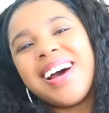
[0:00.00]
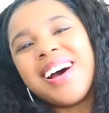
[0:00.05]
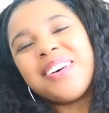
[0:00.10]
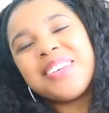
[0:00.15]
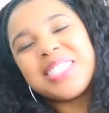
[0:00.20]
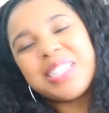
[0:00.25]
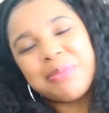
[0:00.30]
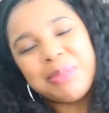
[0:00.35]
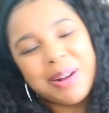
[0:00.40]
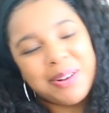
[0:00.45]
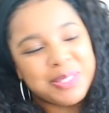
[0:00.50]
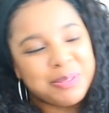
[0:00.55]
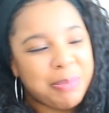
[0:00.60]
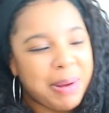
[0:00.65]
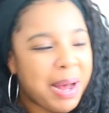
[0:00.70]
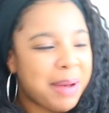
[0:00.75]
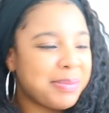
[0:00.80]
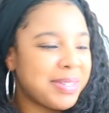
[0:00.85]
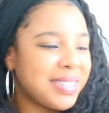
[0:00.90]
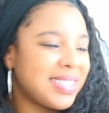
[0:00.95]
Hello, what's up, y'all?
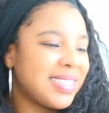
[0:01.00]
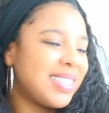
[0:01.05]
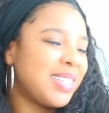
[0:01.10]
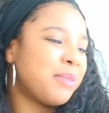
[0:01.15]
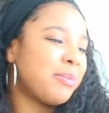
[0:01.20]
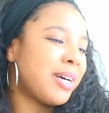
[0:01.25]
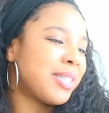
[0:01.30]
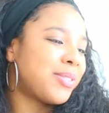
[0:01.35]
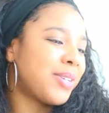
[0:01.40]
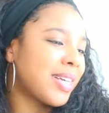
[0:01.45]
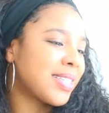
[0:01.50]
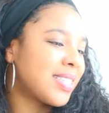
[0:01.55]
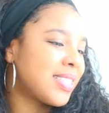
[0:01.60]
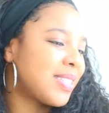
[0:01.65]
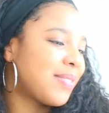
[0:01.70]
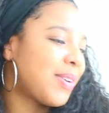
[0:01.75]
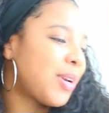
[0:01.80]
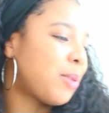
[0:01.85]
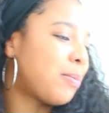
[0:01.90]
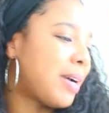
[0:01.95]
What's poppin'? It's D. Boss reaction to
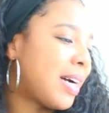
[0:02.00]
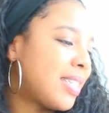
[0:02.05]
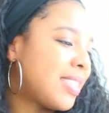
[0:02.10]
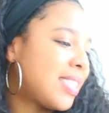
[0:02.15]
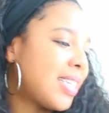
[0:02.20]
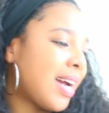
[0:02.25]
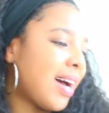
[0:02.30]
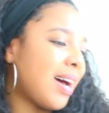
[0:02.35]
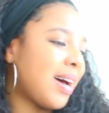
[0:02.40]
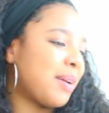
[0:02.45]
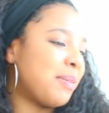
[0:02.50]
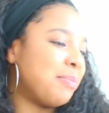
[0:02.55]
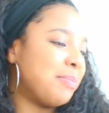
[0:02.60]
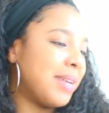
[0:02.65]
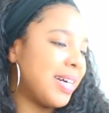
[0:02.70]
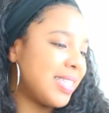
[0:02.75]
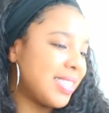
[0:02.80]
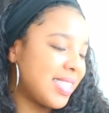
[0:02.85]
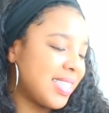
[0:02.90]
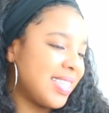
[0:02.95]
this video by Chad
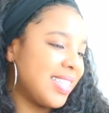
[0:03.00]
Munch.